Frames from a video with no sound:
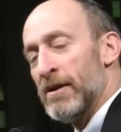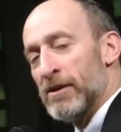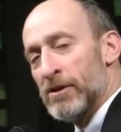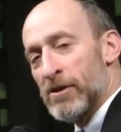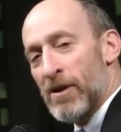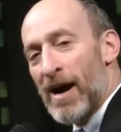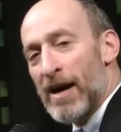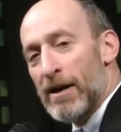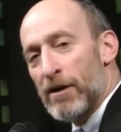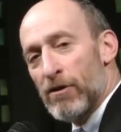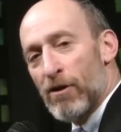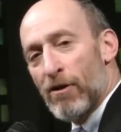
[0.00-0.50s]

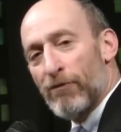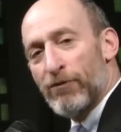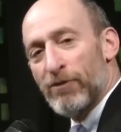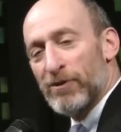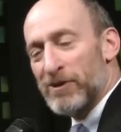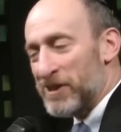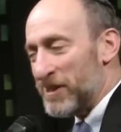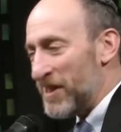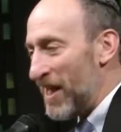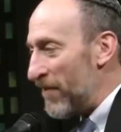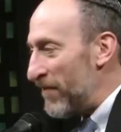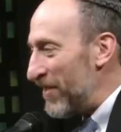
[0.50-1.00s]
So I don't know if it
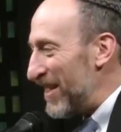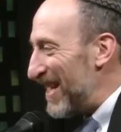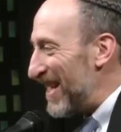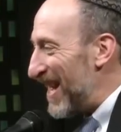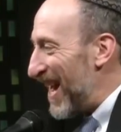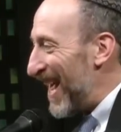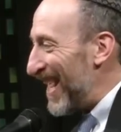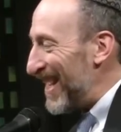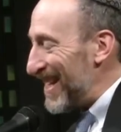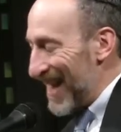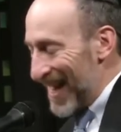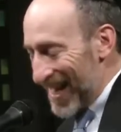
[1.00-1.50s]
was
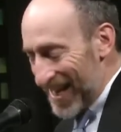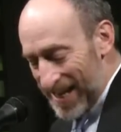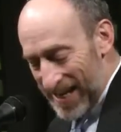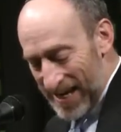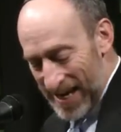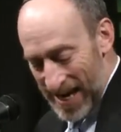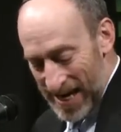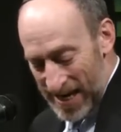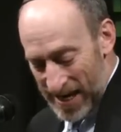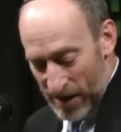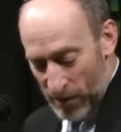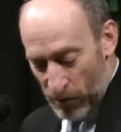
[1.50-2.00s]
79,
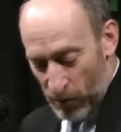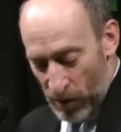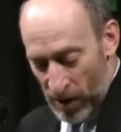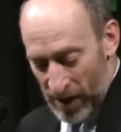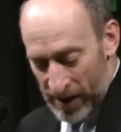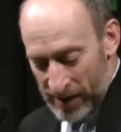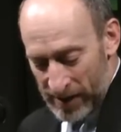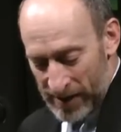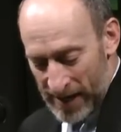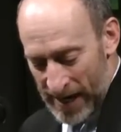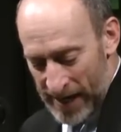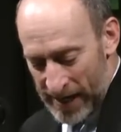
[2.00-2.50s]
80, 81,